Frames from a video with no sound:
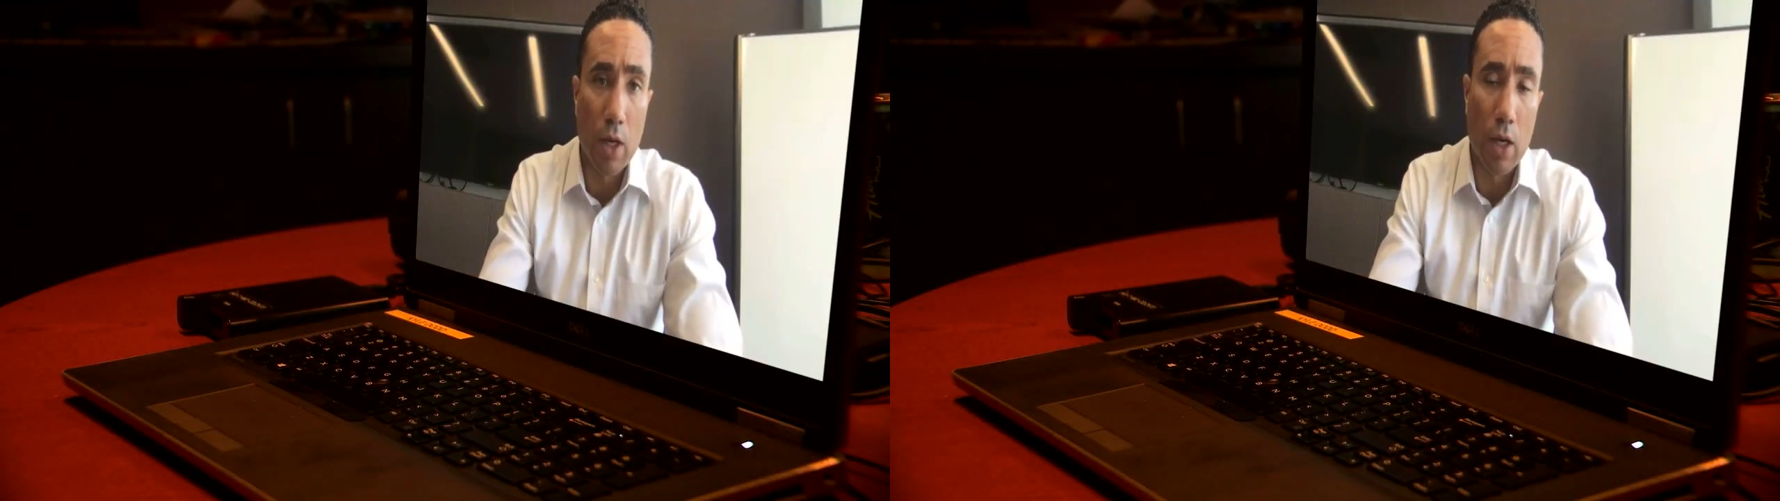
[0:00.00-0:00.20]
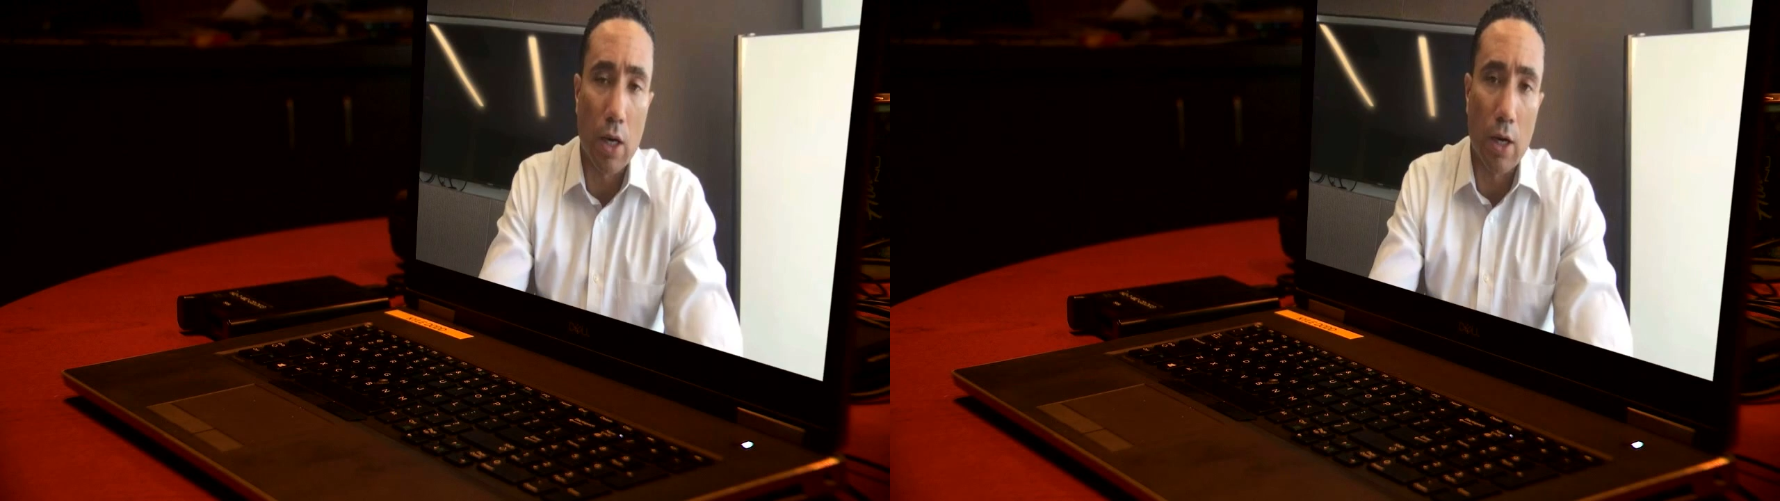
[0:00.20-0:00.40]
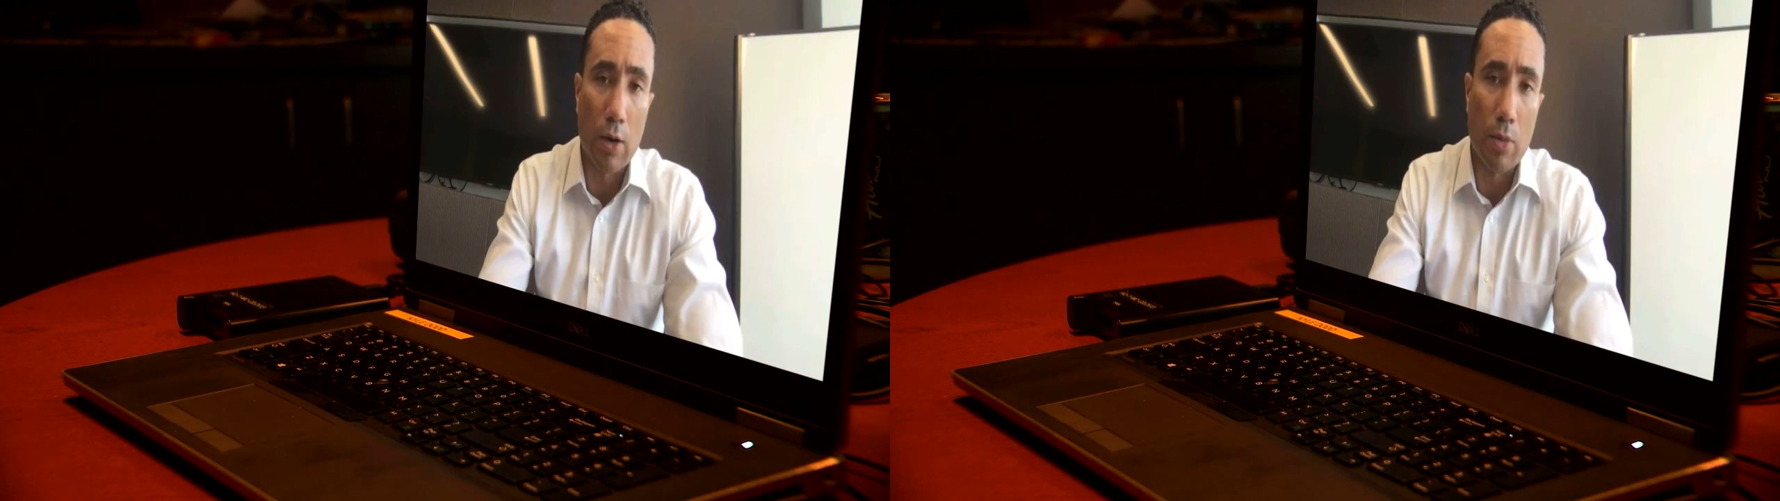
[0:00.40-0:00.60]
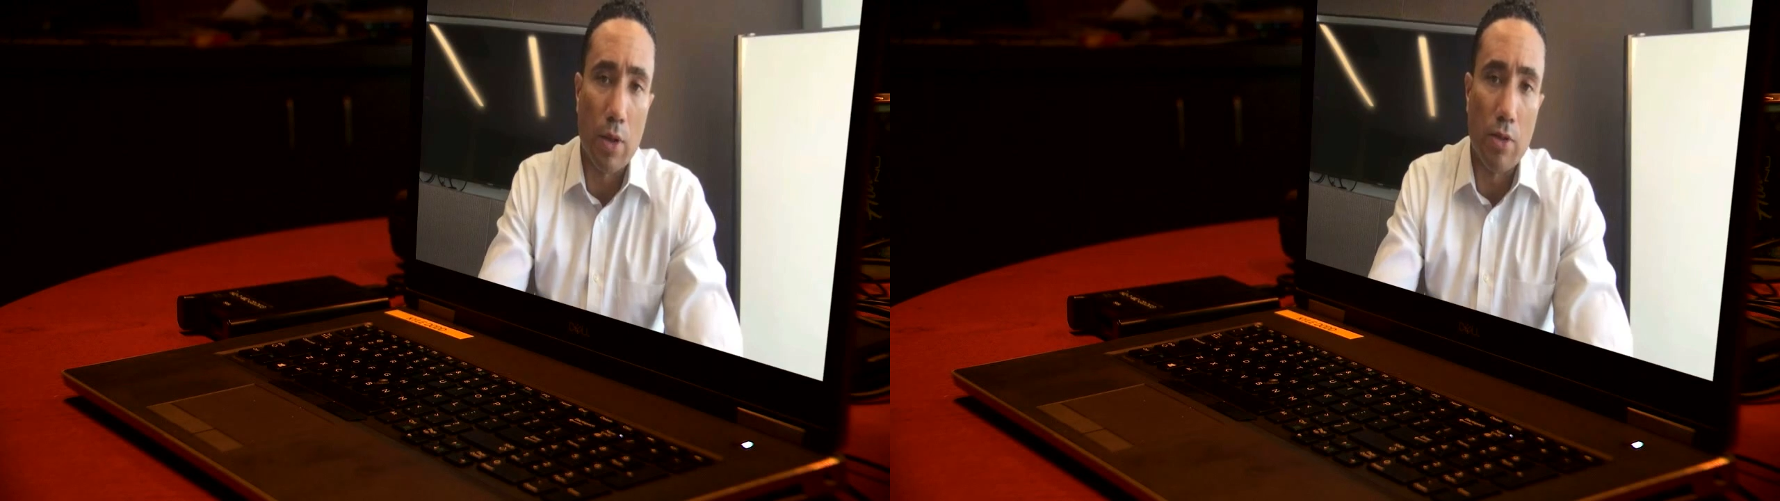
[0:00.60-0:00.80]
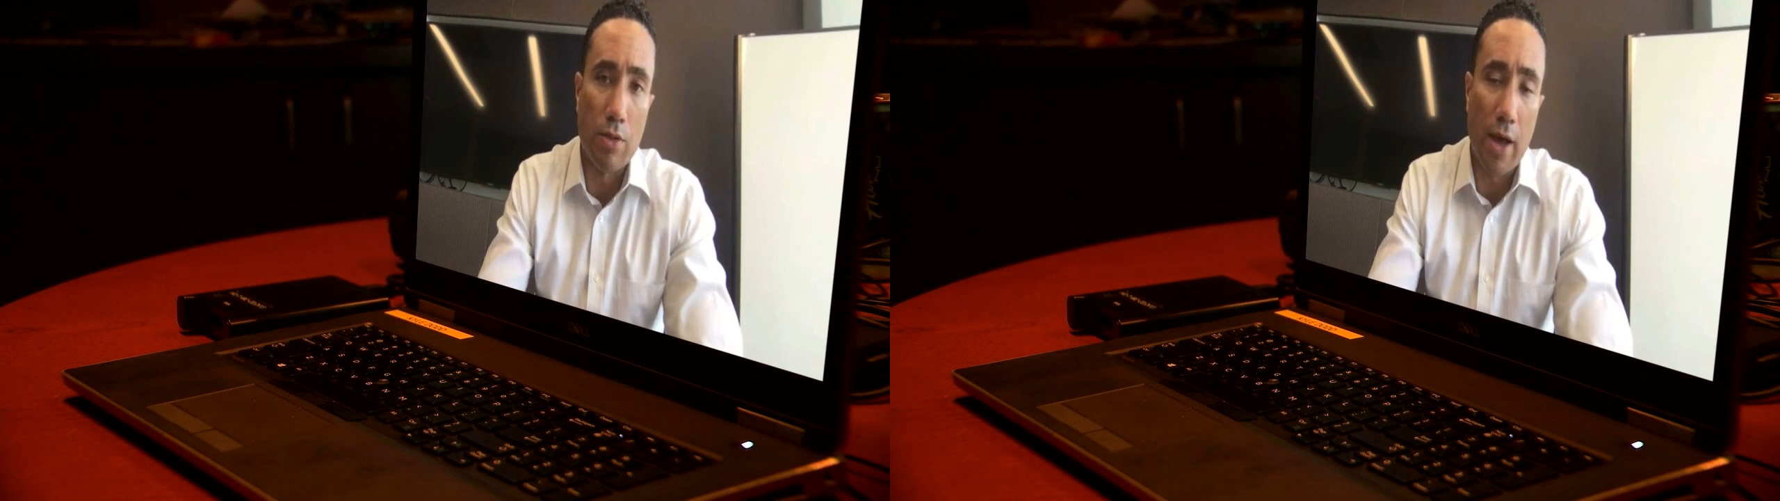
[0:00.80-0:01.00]

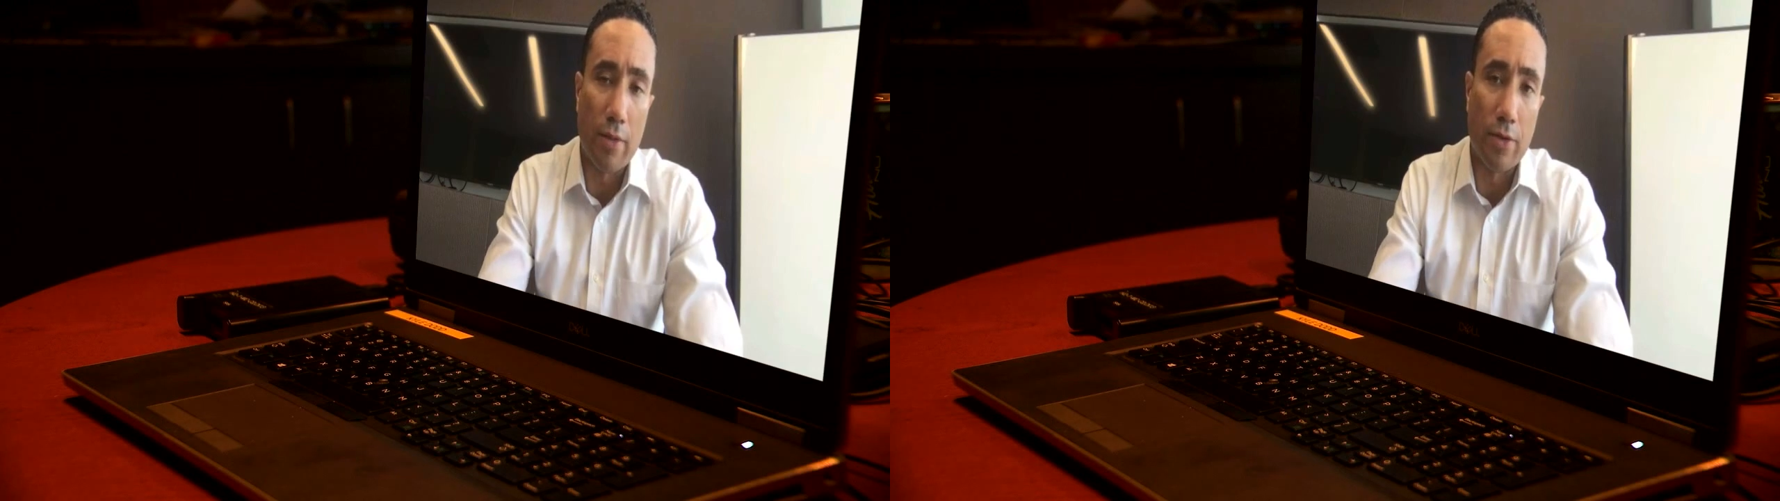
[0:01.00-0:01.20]
that